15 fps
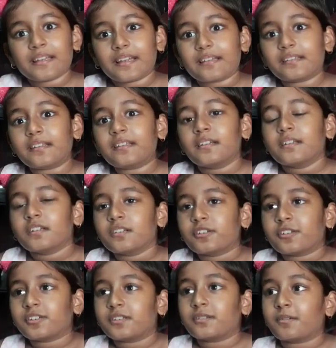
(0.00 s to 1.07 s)
And then
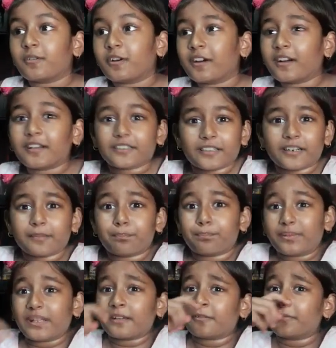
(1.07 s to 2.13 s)
she hurt her
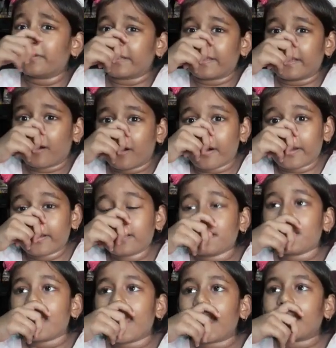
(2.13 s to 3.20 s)
beak really hard
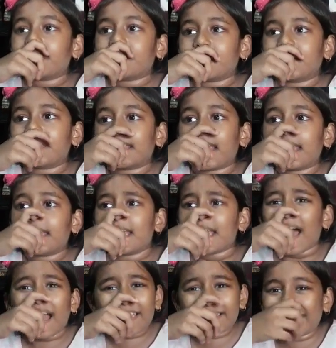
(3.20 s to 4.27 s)
and she said,
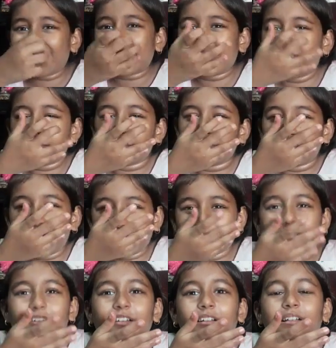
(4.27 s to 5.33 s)
I just hit
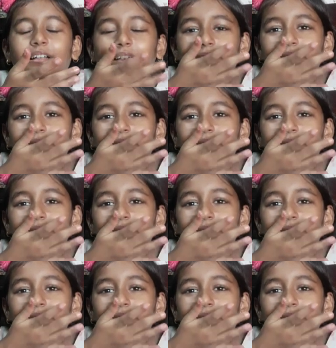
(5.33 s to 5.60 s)
metal.